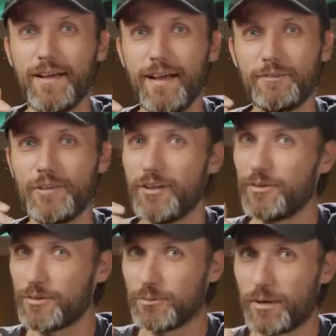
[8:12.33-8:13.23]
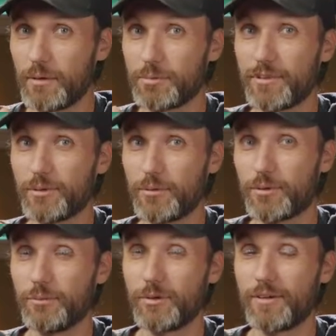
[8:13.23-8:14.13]
if you don't use them properly, or
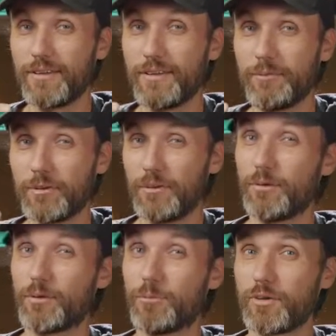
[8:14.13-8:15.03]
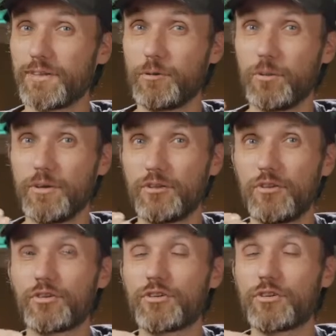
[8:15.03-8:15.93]
more importantly, when you
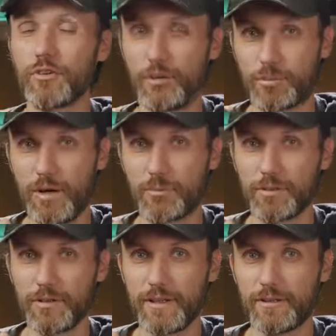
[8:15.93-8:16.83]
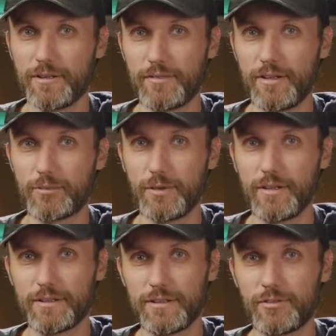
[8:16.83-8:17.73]
don't store them properly, and you have
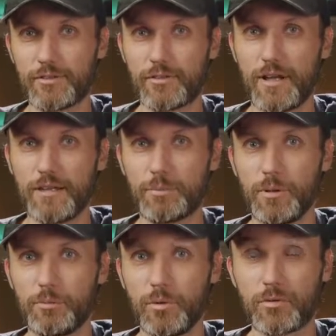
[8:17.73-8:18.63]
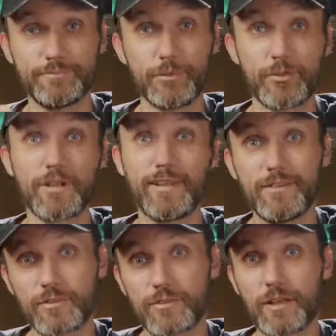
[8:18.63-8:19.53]
relatives or other people or
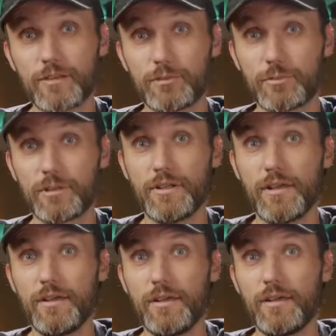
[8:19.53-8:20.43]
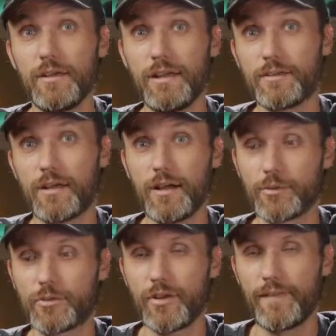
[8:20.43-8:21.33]
kids, God forbid, in your
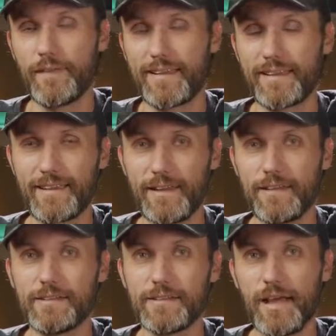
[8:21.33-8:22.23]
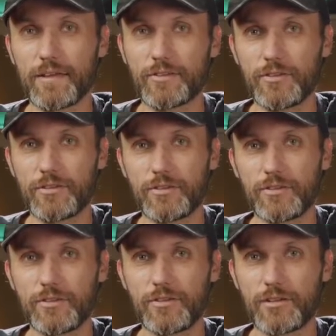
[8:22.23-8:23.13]
house, and they can easily
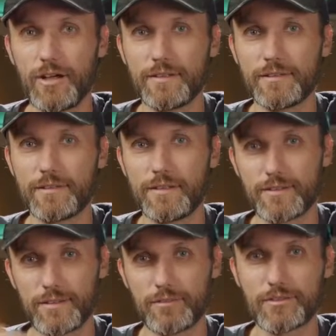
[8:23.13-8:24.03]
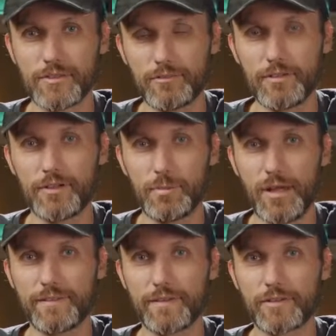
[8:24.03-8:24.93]
access your gun, then that's obviously a very
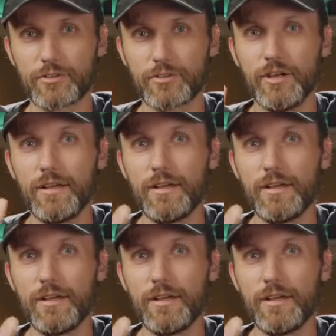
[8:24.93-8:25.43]
bad thing. So